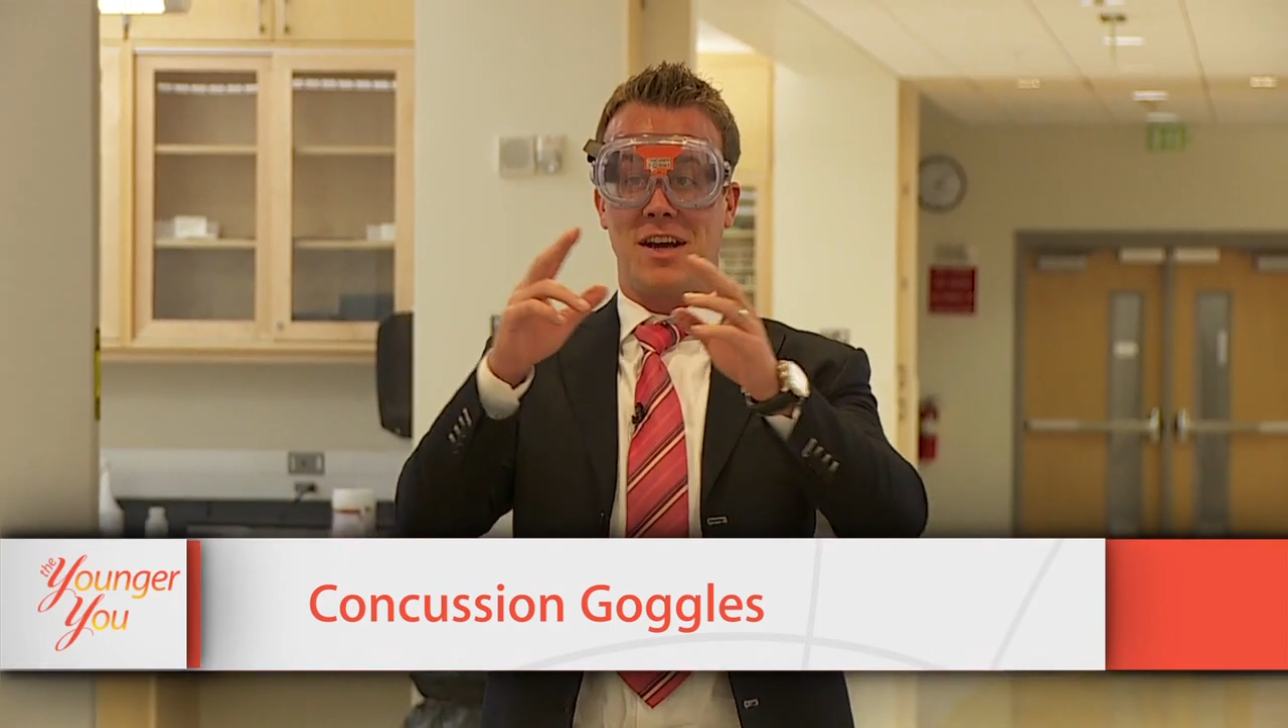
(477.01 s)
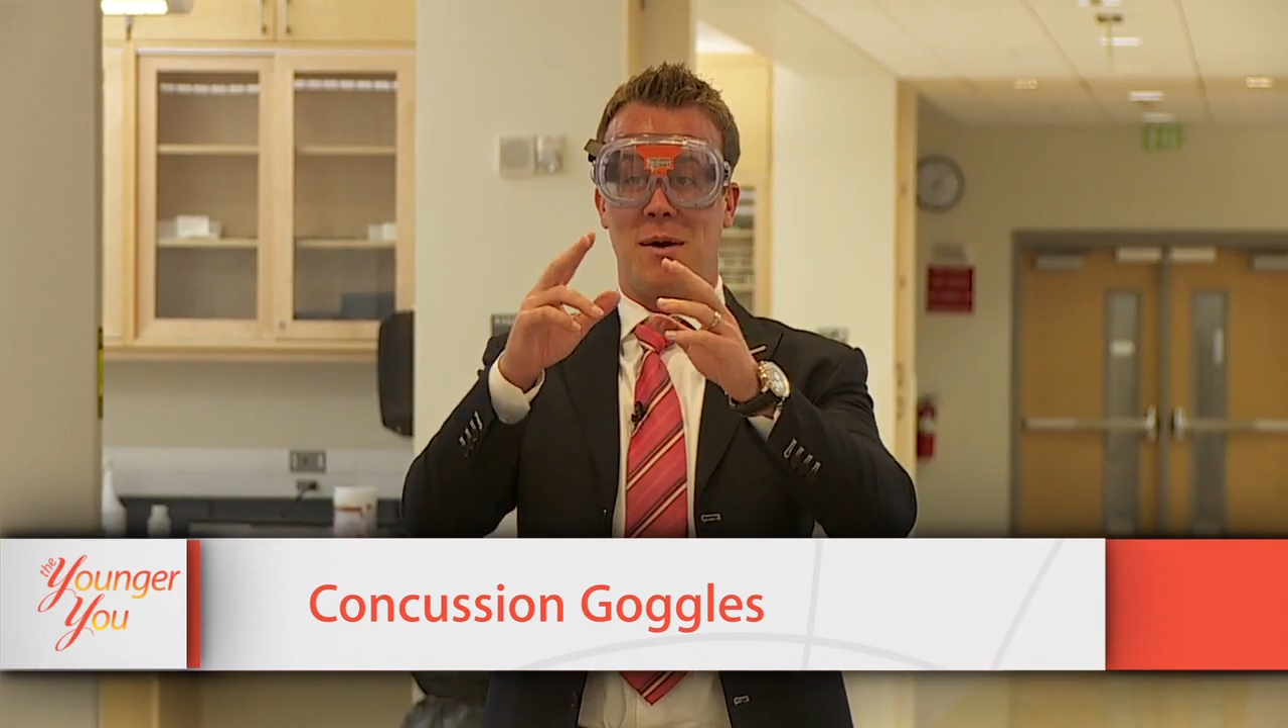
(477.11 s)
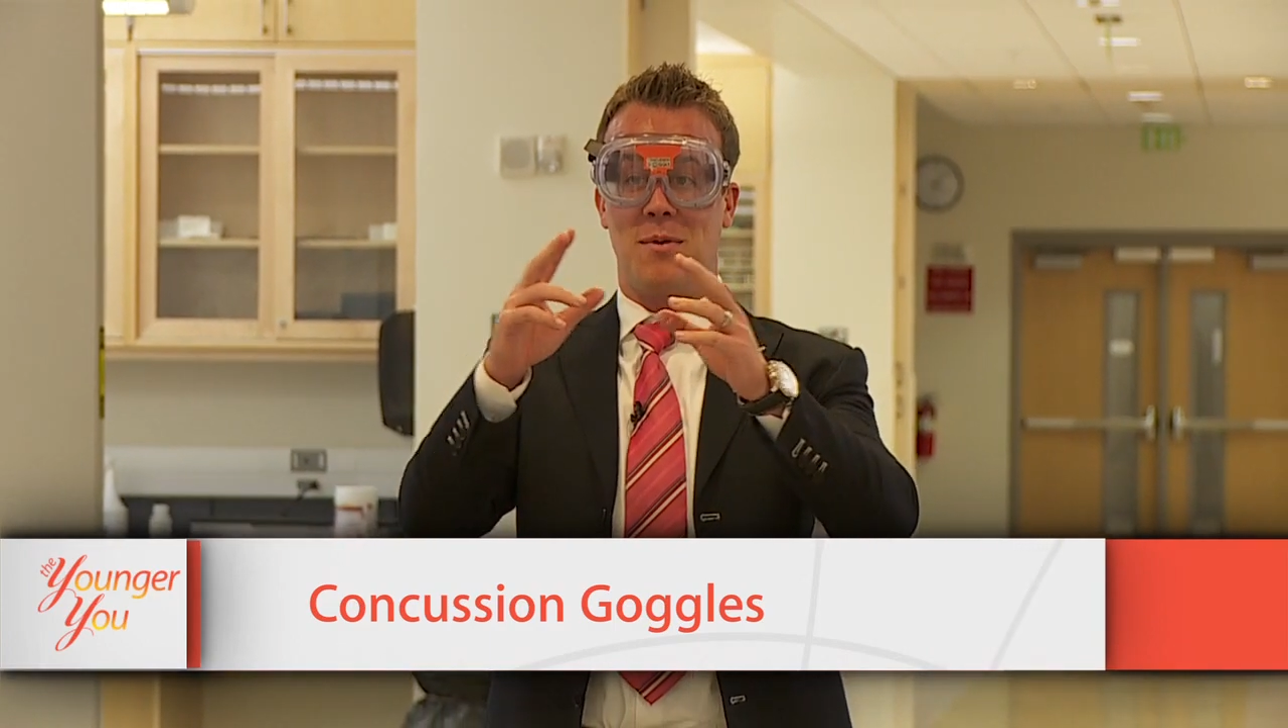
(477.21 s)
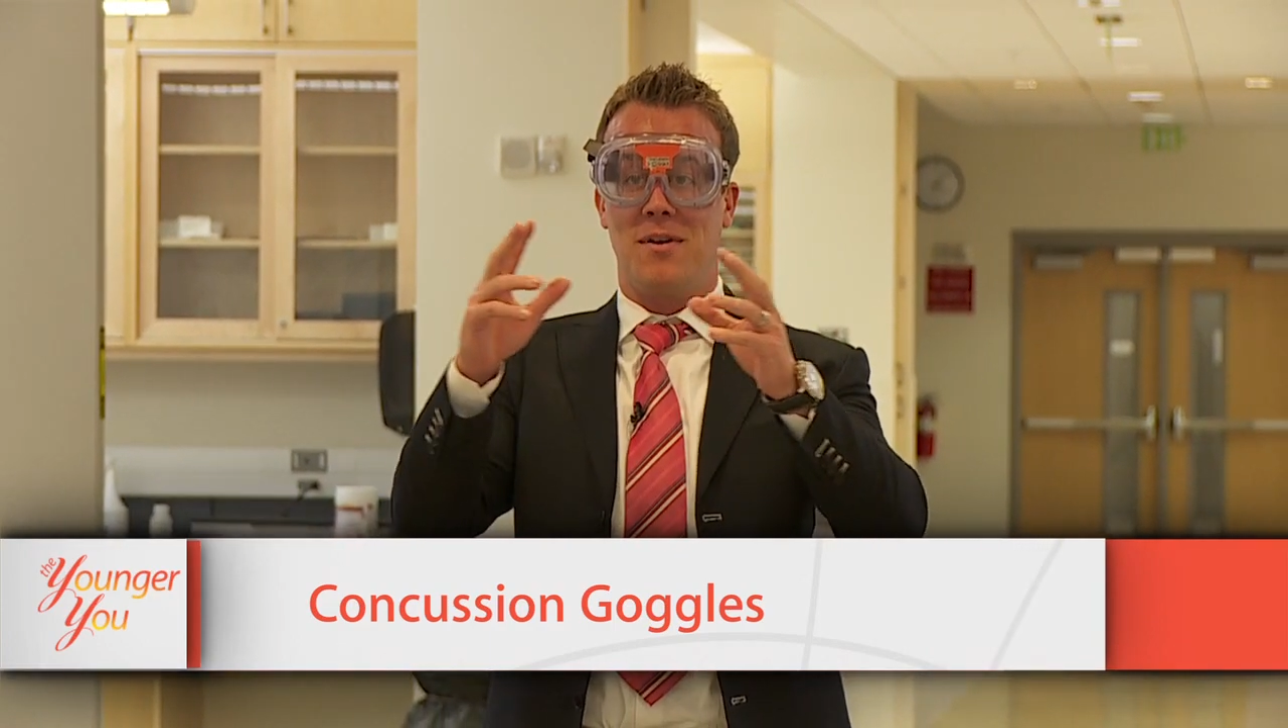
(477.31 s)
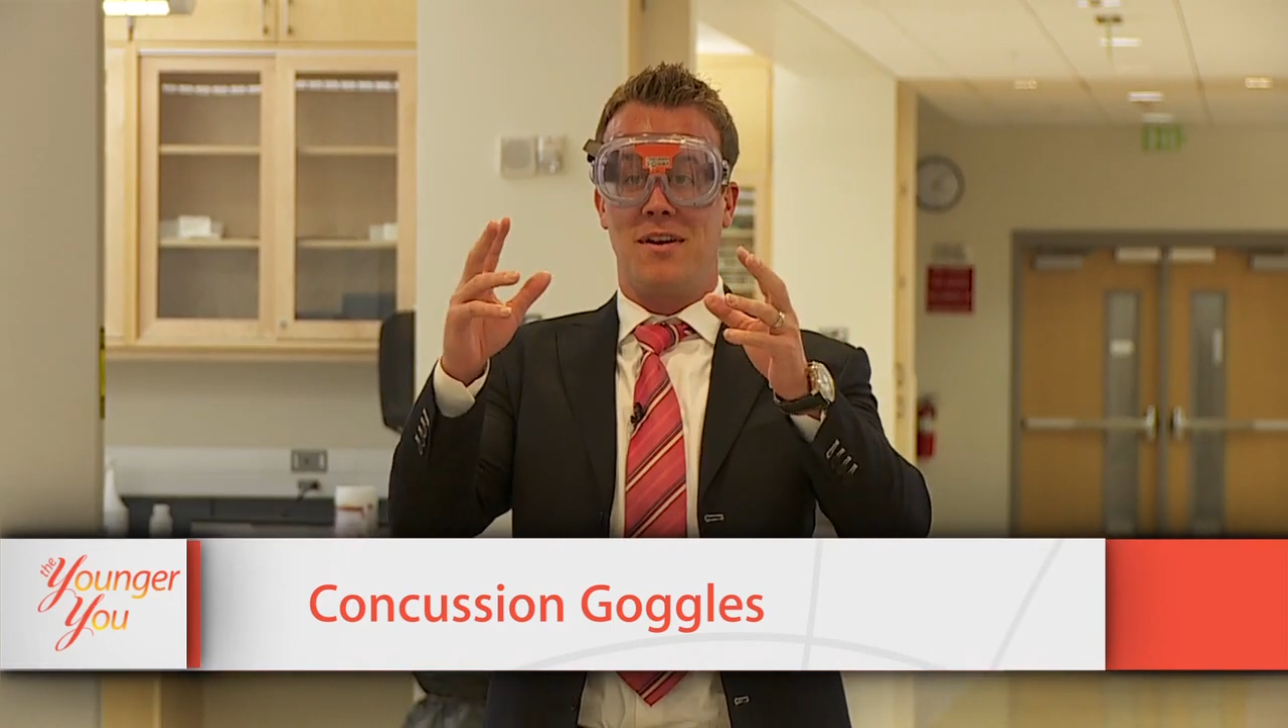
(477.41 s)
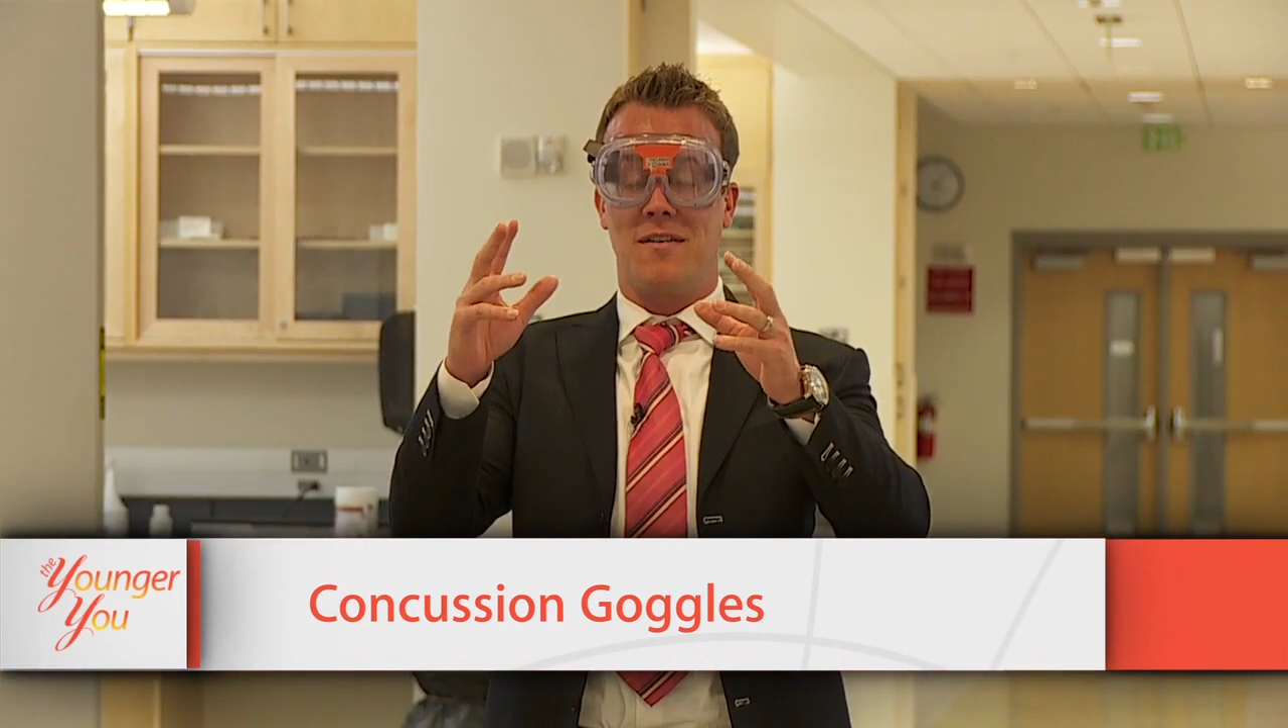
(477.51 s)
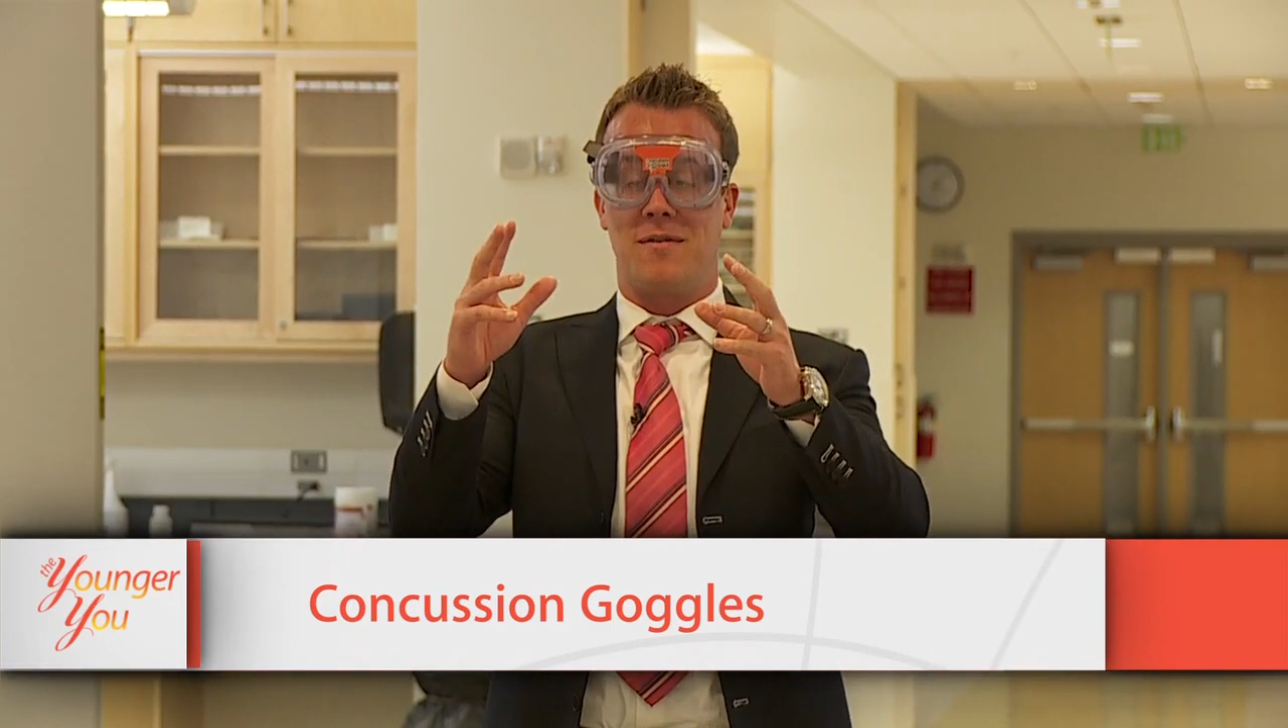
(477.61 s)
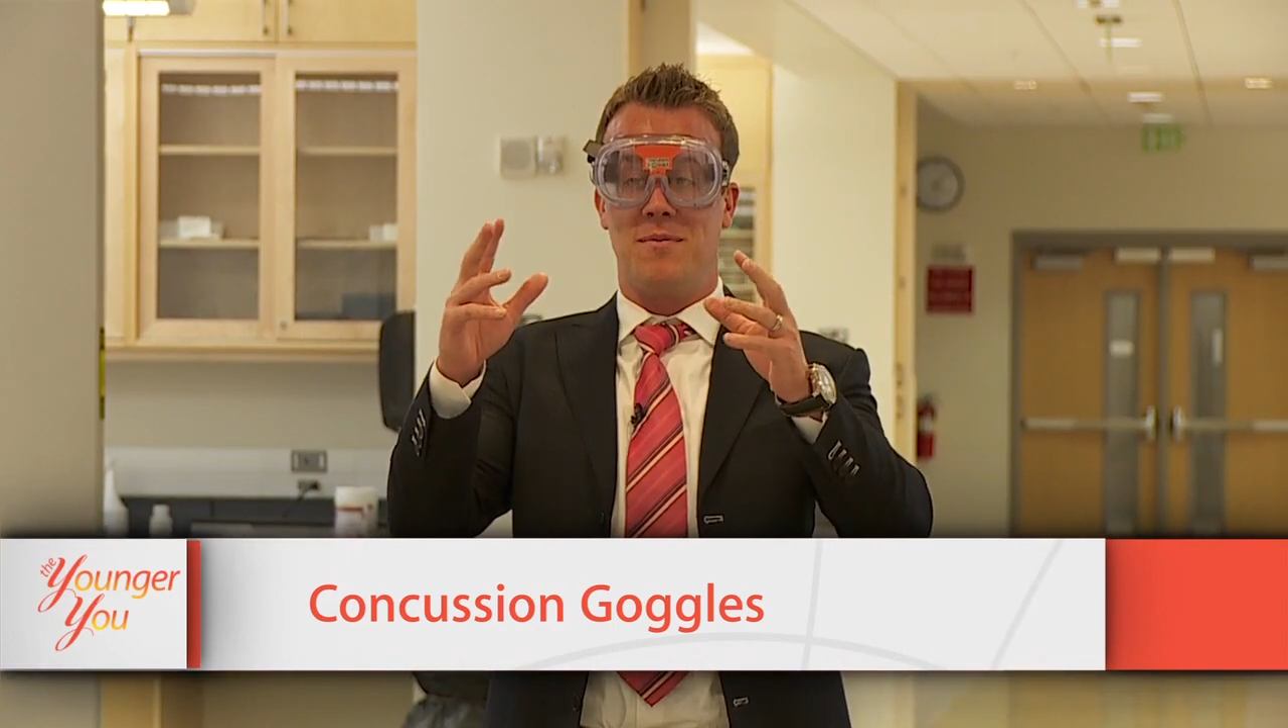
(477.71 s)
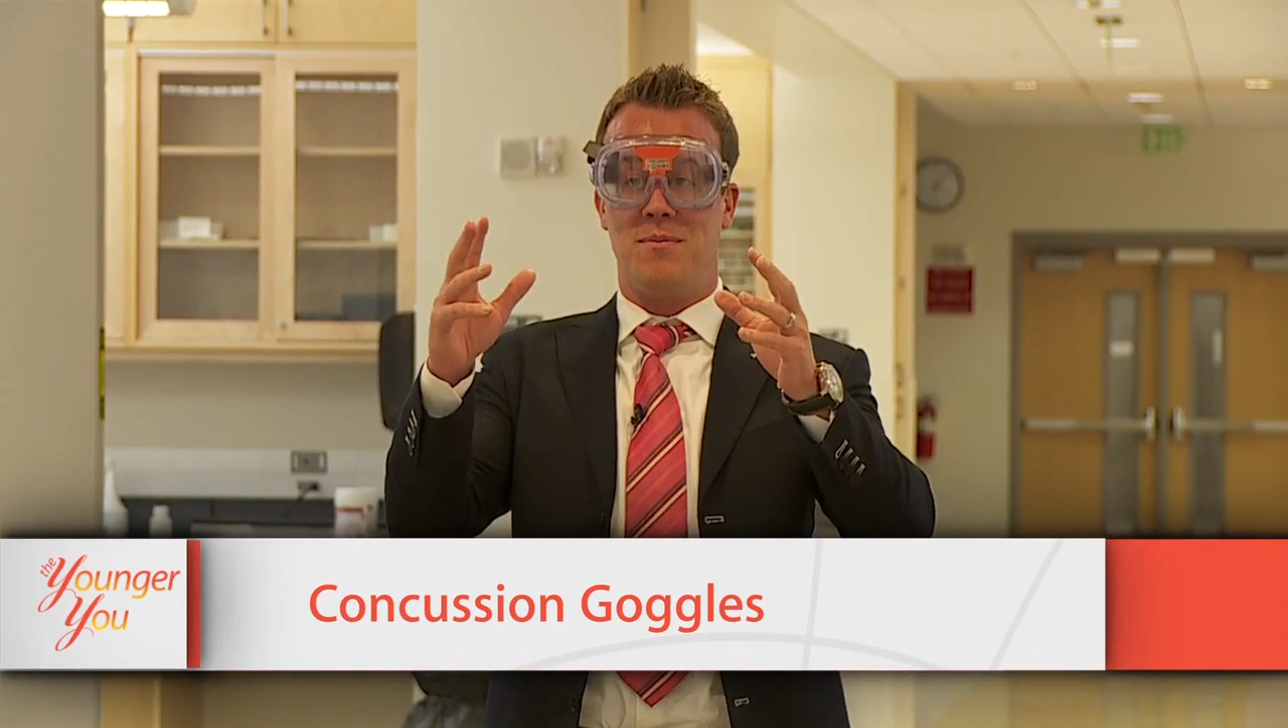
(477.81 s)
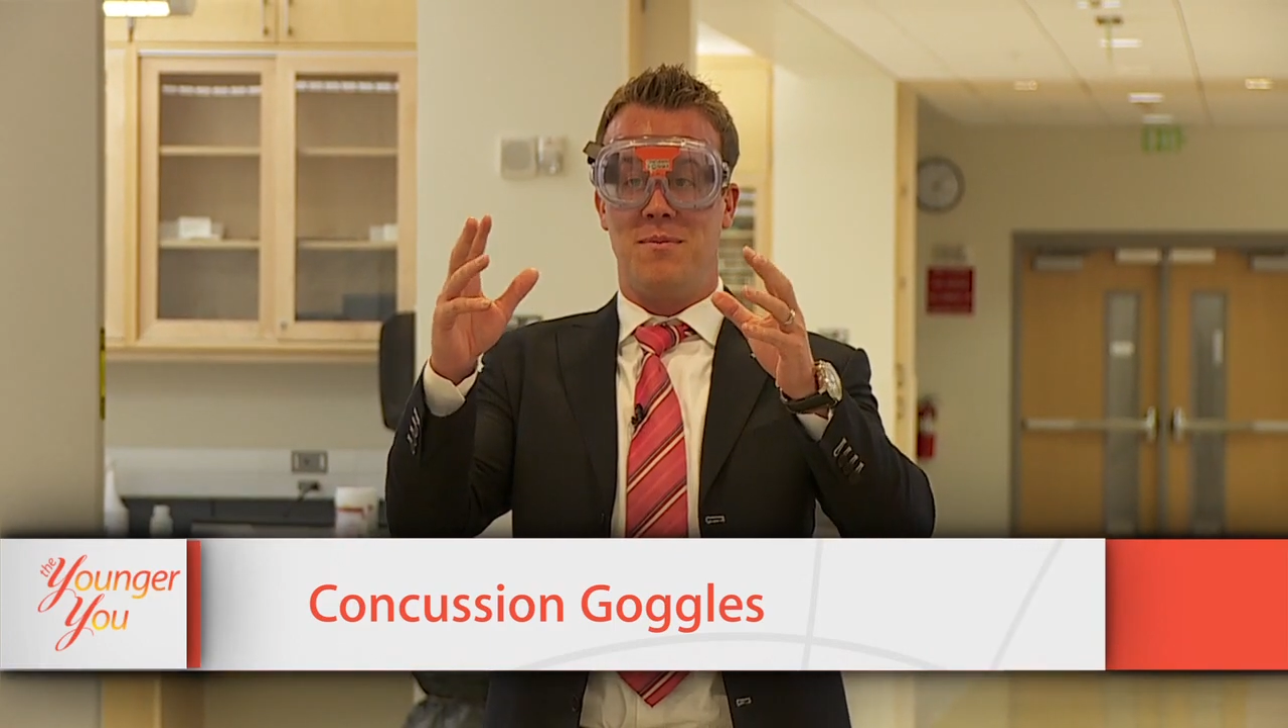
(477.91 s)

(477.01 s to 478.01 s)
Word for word: double of